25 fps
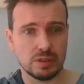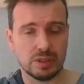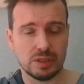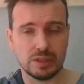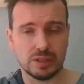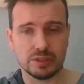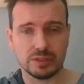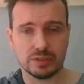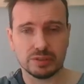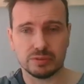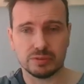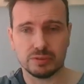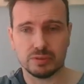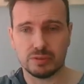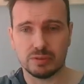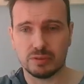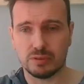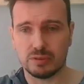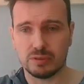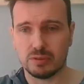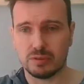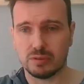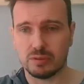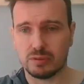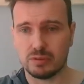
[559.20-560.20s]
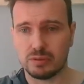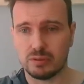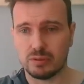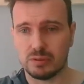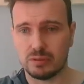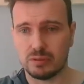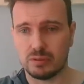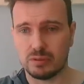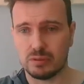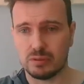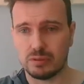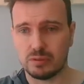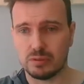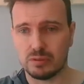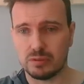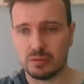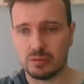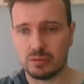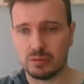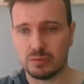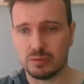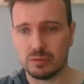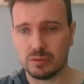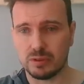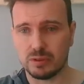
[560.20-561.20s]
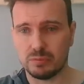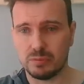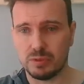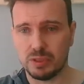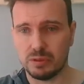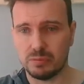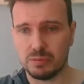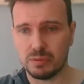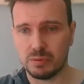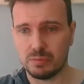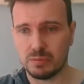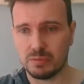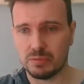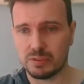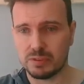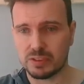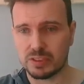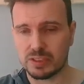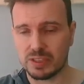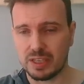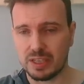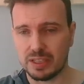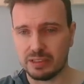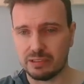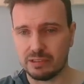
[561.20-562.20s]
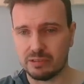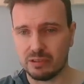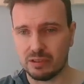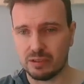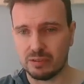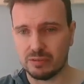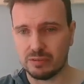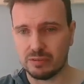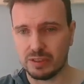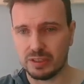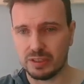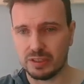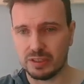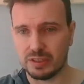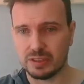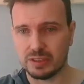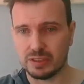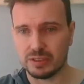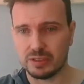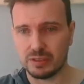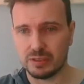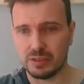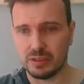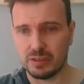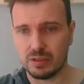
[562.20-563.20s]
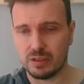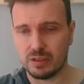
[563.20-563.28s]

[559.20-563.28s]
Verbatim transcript: is, the minimum of a sine graph is